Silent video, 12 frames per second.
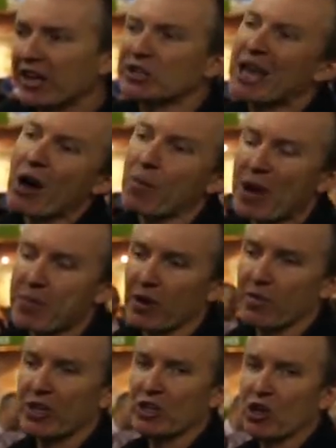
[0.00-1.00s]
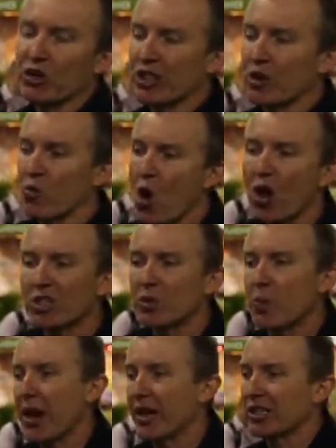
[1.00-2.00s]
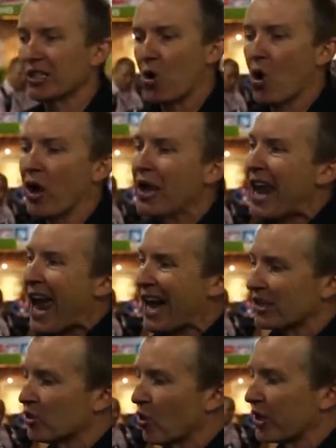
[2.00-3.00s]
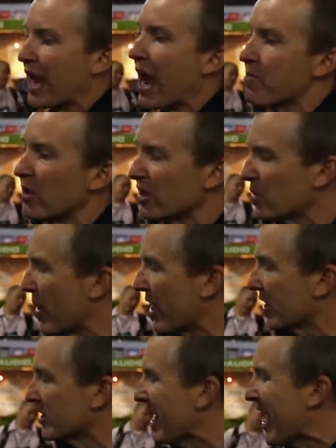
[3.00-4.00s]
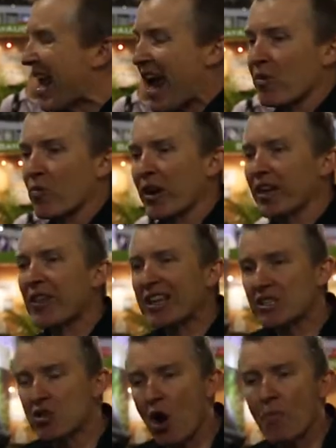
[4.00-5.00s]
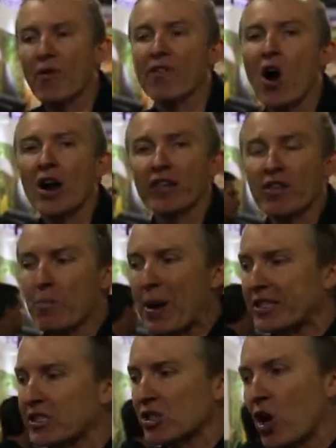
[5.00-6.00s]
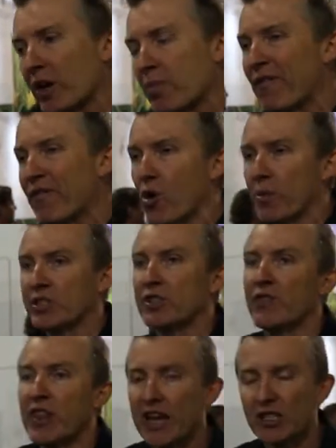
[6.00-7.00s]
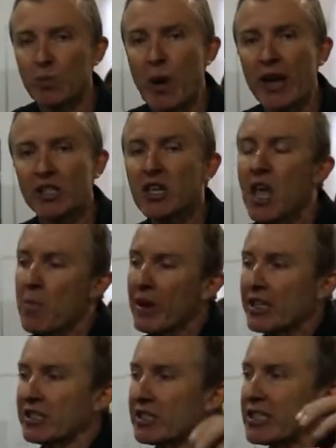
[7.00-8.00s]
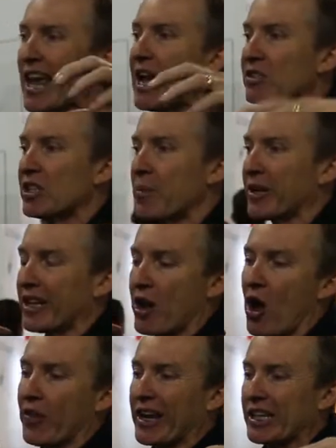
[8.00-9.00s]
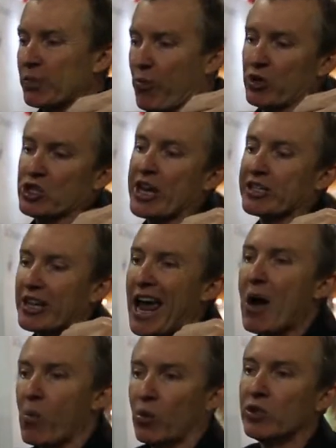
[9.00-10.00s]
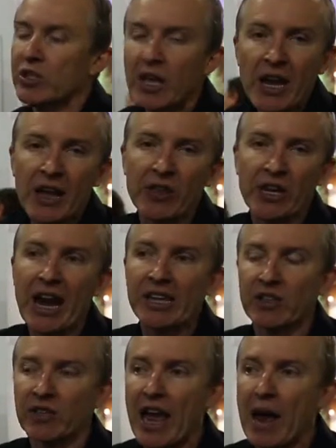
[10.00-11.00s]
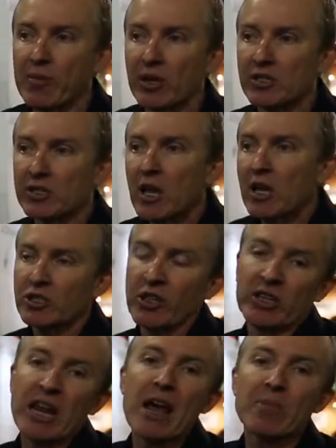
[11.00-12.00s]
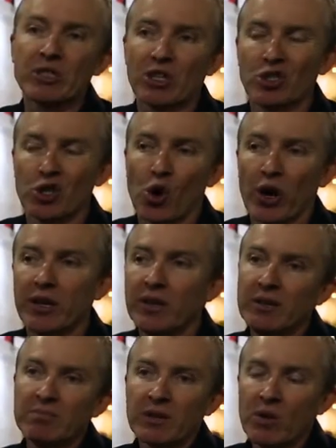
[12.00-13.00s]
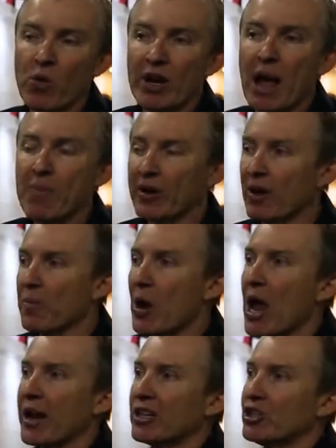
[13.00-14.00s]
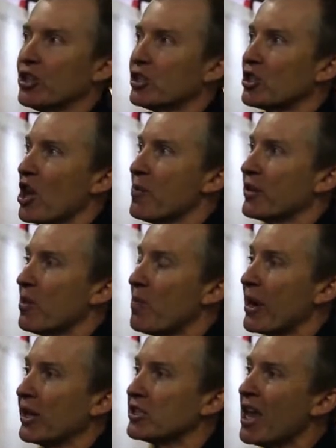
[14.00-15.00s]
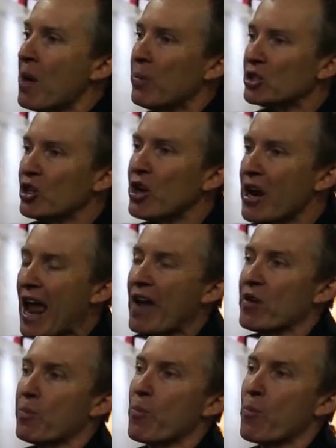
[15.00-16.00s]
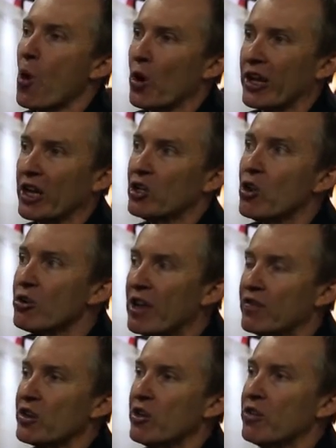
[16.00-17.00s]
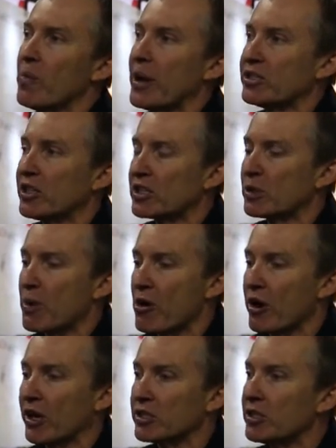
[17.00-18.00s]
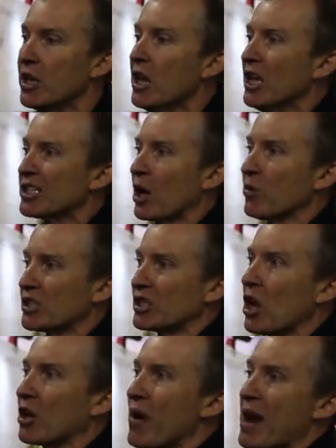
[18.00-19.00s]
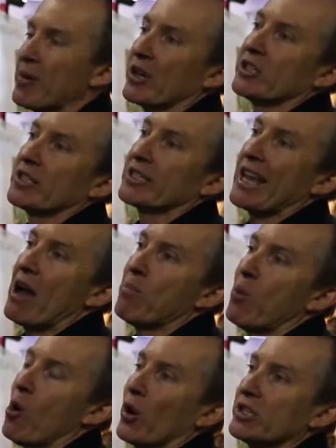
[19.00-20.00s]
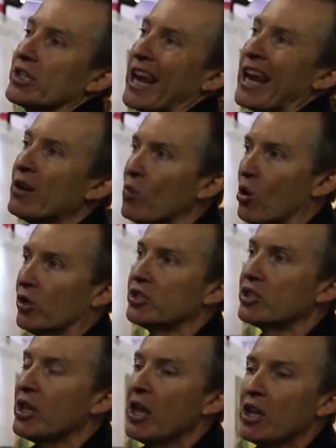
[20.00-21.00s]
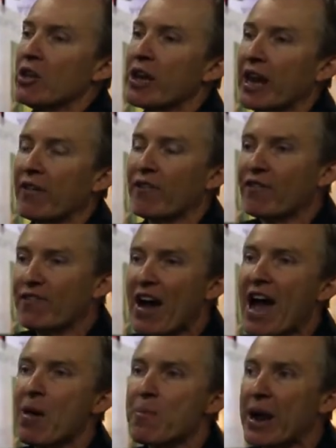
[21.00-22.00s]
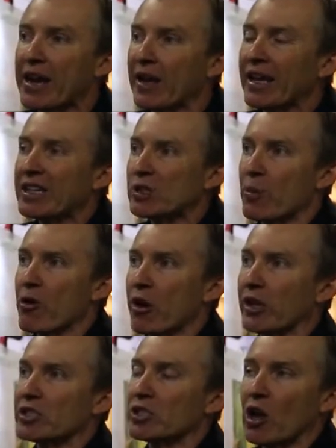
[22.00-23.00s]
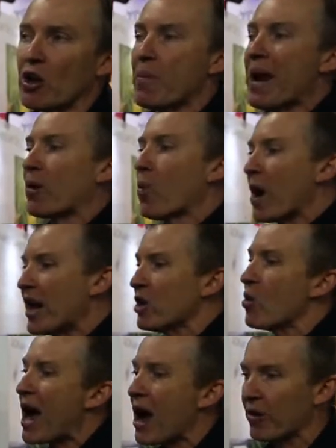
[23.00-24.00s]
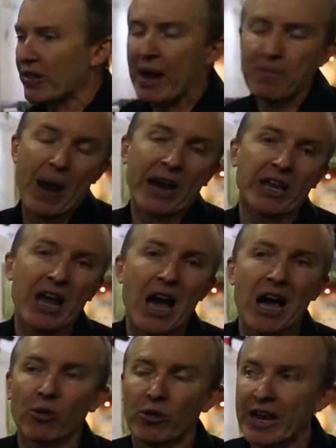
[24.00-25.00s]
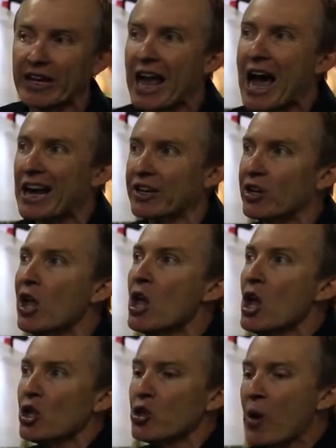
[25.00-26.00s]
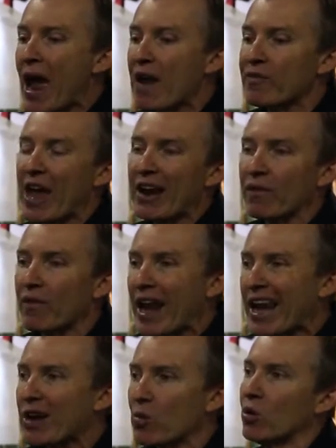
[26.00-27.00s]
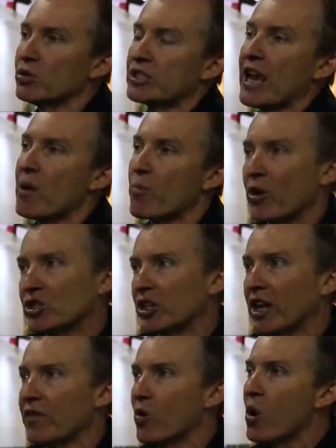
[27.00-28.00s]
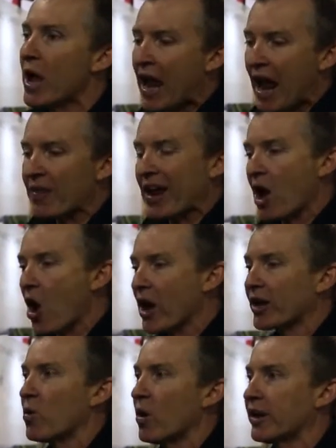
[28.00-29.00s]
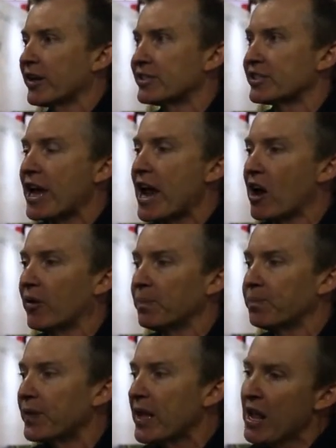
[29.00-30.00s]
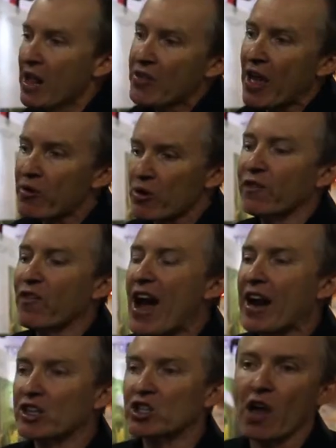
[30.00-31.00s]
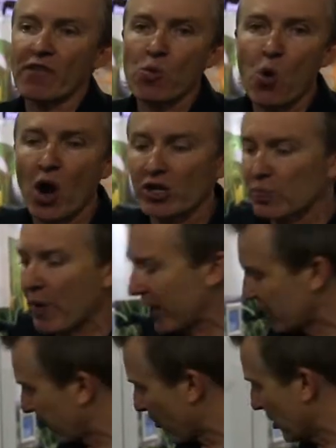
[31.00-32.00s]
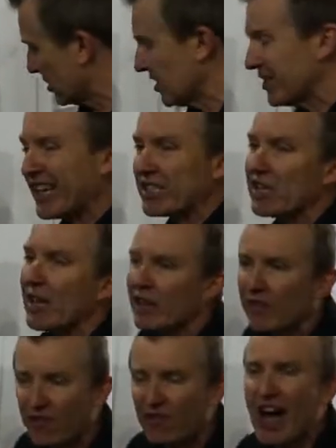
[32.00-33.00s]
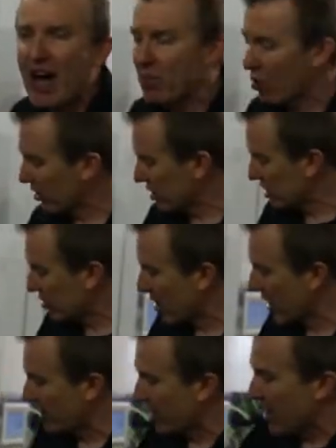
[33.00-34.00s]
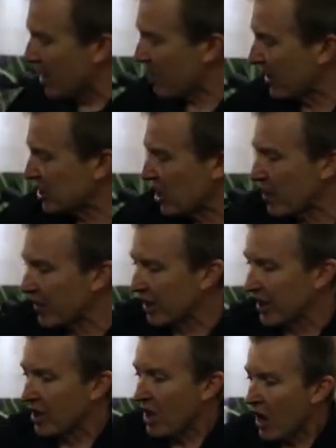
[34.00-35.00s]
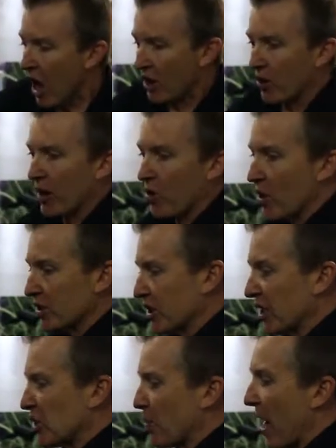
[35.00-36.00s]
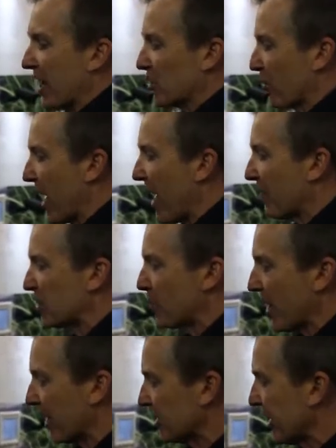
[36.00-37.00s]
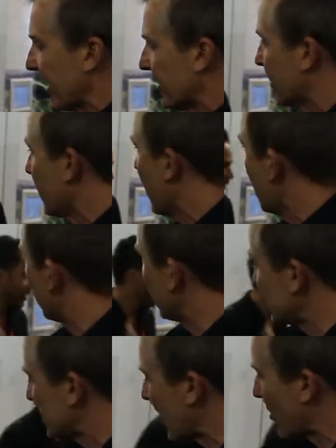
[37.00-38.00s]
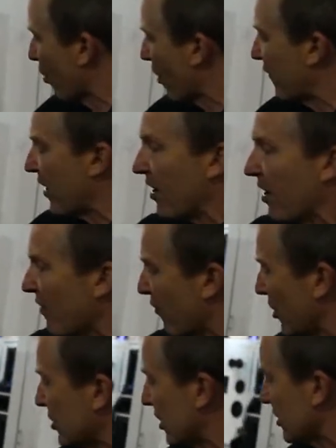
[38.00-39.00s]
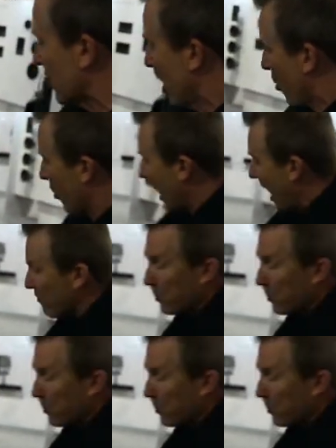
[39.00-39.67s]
years now people have been using rock speakers or outdoor cabinet speakers, and really that's not providing the best sonic performance for that space, because the sound typically either gets projected outwards in the case of cabinets, so the neighbours enjoy it, ring up and complain because you're disturbing the peace, but you don't have it pointing at you, giving you the best experience. So with Sonarray, because the sound points inwards, you get a far better experience. So no matter where you are in that backyard or that garden, you have that equal sound pressure level and that high quality sound. The other advantage over rock speakers, for instance, it's far more discreet. We typically, across this space, we have speakers hidden. So this subwoofer, for instance, would have